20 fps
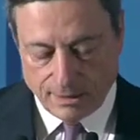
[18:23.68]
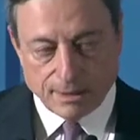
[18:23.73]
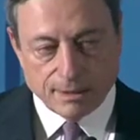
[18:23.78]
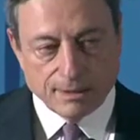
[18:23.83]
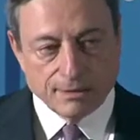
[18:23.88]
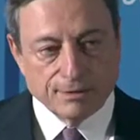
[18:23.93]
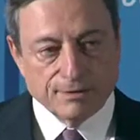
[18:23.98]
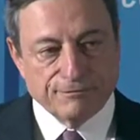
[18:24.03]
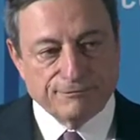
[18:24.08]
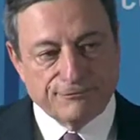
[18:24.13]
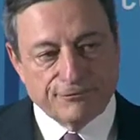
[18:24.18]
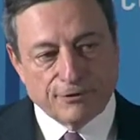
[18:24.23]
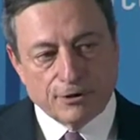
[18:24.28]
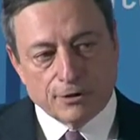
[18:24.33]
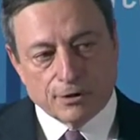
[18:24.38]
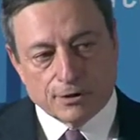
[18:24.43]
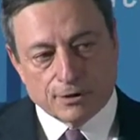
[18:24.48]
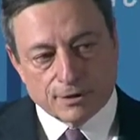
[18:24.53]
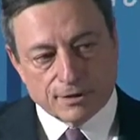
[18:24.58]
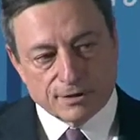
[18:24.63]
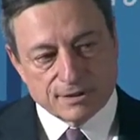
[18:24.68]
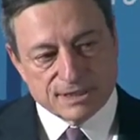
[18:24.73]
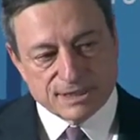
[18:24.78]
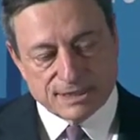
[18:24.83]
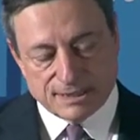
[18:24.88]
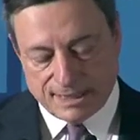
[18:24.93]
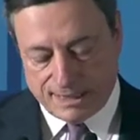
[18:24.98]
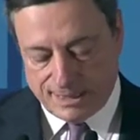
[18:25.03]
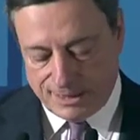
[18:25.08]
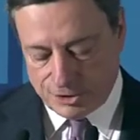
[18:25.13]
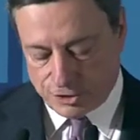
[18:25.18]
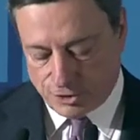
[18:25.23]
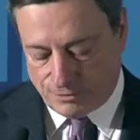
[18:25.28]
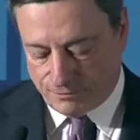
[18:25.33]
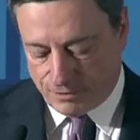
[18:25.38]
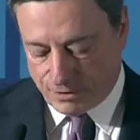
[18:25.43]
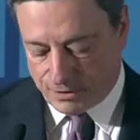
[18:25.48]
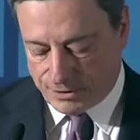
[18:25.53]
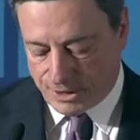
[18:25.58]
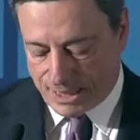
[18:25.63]
The fourth stage
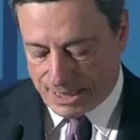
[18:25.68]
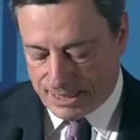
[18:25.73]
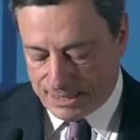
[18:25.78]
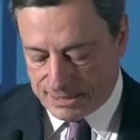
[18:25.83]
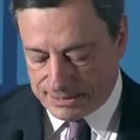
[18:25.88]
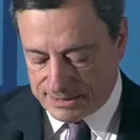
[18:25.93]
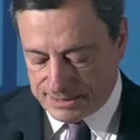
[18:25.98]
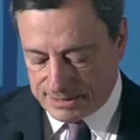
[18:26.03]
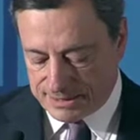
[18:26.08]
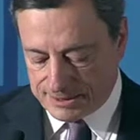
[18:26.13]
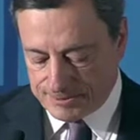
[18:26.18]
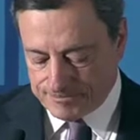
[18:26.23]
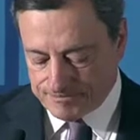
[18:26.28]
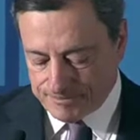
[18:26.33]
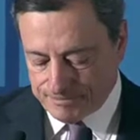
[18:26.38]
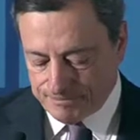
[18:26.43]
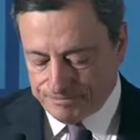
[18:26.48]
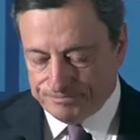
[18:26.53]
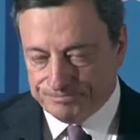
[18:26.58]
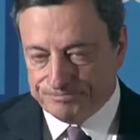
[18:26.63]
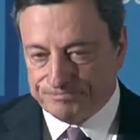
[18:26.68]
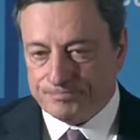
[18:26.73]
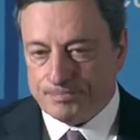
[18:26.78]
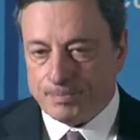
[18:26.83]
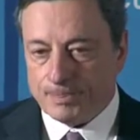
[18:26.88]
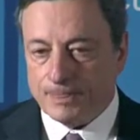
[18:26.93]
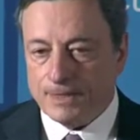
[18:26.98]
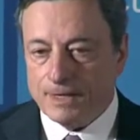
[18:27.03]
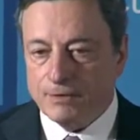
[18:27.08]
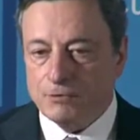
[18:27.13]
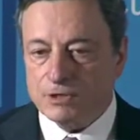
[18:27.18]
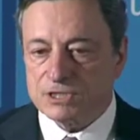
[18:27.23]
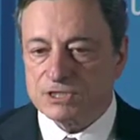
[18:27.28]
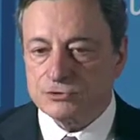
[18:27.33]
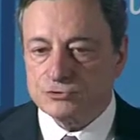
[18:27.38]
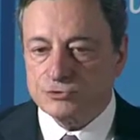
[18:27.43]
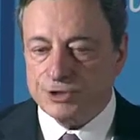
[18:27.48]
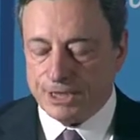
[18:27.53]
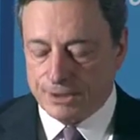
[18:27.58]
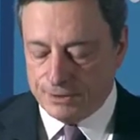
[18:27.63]
of the crisis was
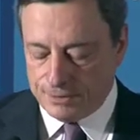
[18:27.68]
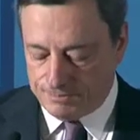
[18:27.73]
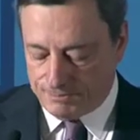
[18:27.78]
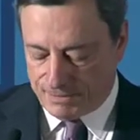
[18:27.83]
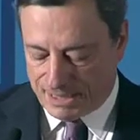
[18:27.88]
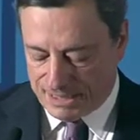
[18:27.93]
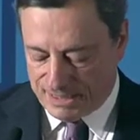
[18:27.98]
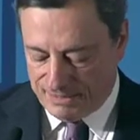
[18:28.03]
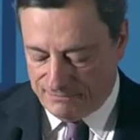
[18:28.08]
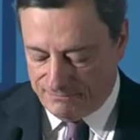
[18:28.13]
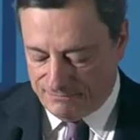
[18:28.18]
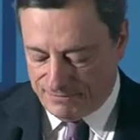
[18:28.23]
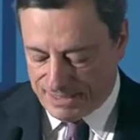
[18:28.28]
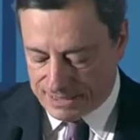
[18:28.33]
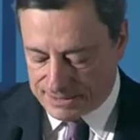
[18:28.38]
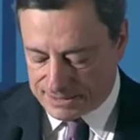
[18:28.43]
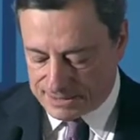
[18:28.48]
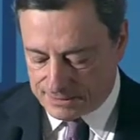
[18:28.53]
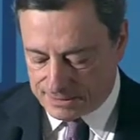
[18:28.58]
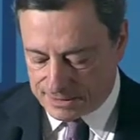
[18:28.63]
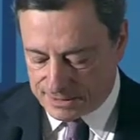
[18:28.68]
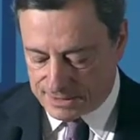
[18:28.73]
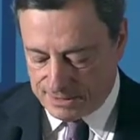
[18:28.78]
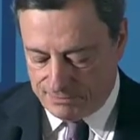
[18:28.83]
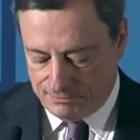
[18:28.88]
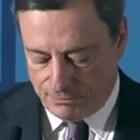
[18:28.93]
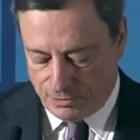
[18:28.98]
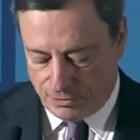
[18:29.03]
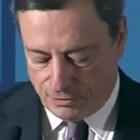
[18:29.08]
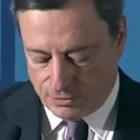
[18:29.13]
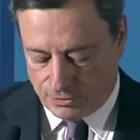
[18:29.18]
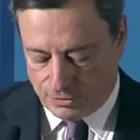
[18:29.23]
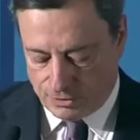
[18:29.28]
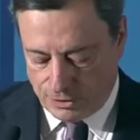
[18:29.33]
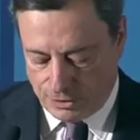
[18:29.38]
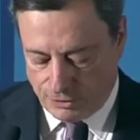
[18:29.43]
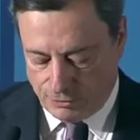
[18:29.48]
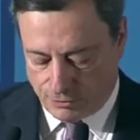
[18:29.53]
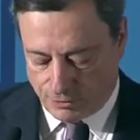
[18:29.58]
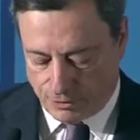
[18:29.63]
triggered by investors in both
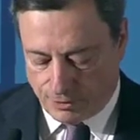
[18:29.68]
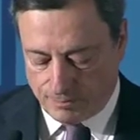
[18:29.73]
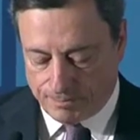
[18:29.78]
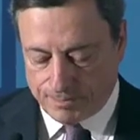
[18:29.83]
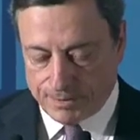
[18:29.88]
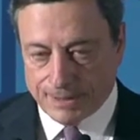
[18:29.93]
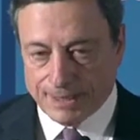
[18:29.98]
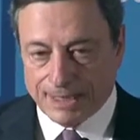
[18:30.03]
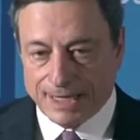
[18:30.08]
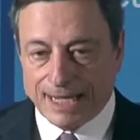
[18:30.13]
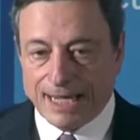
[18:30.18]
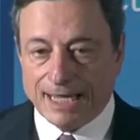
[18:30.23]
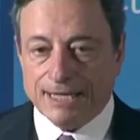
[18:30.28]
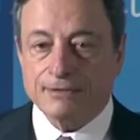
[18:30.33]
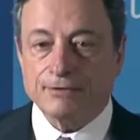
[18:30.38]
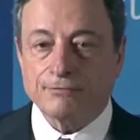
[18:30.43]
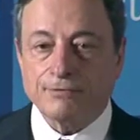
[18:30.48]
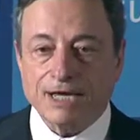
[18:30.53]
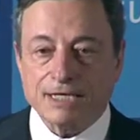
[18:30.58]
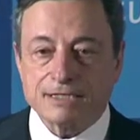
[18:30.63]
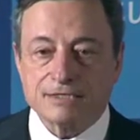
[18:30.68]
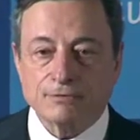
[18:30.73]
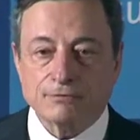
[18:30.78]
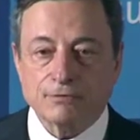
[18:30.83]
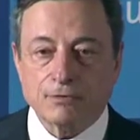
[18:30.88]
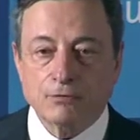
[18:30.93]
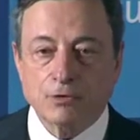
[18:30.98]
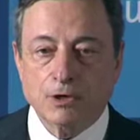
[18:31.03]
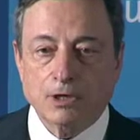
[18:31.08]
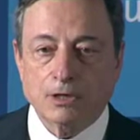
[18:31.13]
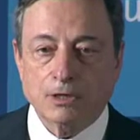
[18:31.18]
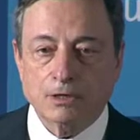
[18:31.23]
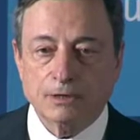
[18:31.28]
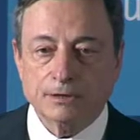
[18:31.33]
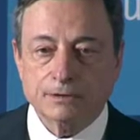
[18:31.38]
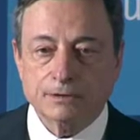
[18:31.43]
Europe and the rest of the world.